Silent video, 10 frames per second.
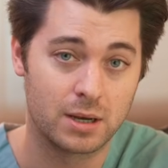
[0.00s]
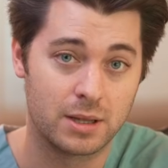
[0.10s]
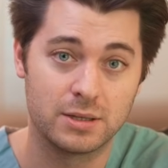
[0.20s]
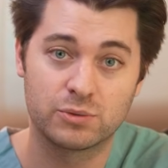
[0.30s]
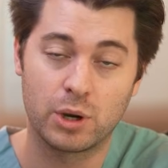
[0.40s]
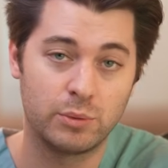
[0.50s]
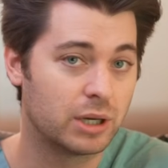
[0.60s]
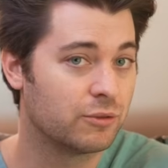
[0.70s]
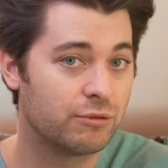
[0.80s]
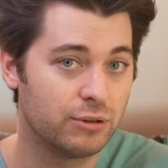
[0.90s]
This way we
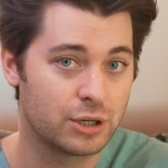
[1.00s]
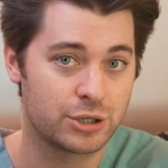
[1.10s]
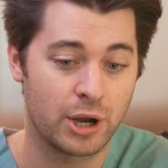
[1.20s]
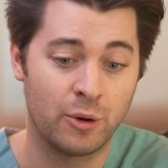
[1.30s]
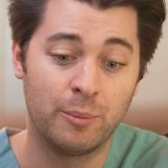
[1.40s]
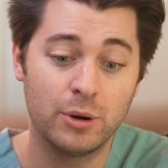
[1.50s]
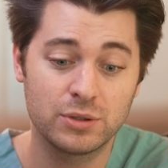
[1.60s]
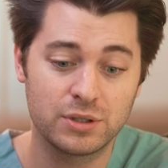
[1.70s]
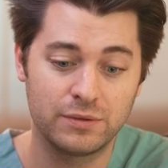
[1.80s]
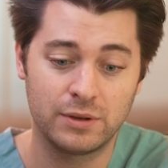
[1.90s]
can flush out
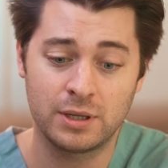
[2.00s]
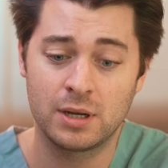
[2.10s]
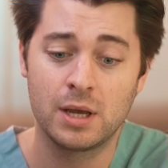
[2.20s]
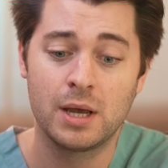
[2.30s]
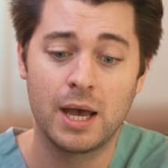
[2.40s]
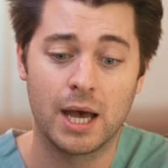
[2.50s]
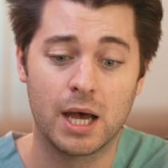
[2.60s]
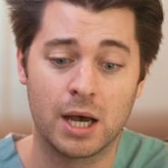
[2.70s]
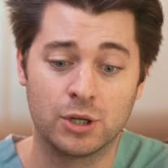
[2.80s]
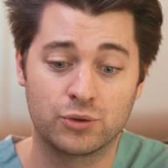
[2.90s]
most of it,
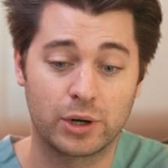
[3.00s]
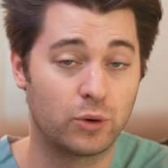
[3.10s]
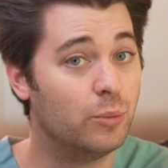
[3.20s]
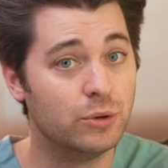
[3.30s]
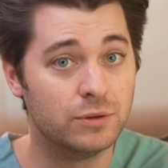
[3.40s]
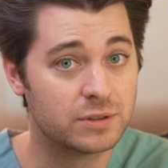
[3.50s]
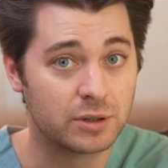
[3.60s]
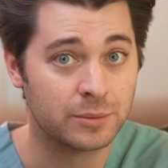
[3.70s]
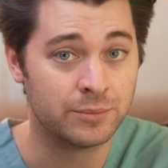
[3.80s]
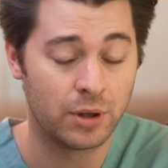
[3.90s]
try to remove
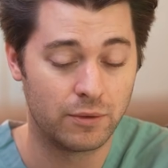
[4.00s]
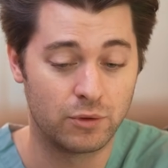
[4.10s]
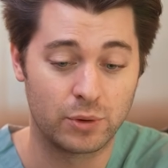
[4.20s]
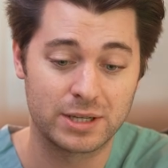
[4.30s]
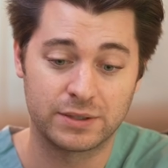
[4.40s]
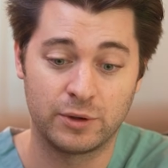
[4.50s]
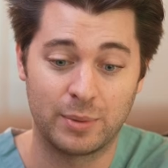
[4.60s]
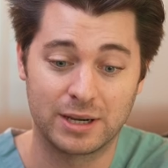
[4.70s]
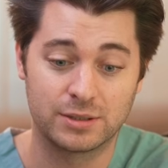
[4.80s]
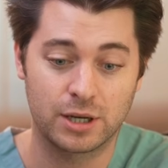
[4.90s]
some of the rest of it
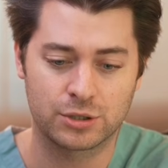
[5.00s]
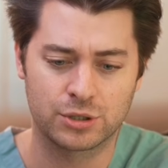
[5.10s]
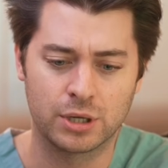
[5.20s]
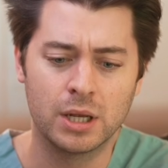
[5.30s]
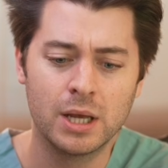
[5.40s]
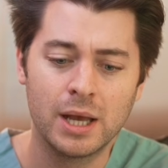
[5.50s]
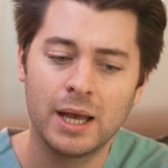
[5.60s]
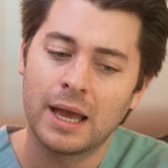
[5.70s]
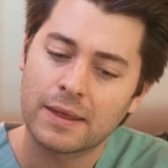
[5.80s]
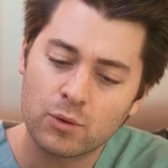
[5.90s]
by suction,
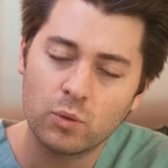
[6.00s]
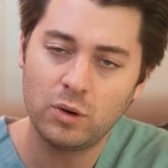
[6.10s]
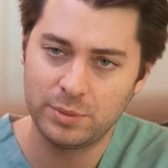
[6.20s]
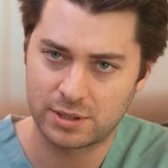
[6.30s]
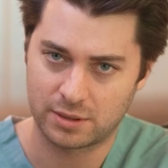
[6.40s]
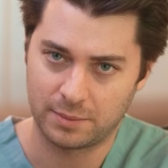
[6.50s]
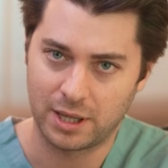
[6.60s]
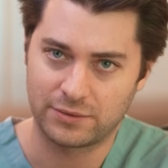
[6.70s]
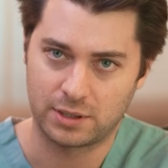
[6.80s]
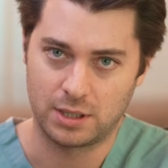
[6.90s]
and there will be some
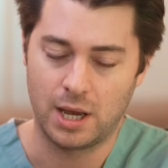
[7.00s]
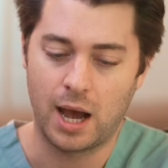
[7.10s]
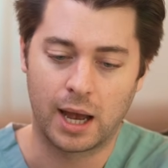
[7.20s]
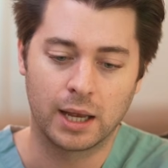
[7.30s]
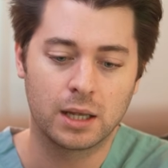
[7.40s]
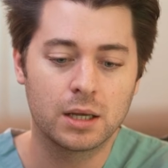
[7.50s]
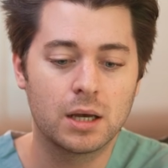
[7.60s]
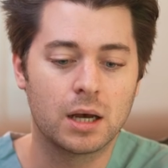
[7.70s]
left in the eye.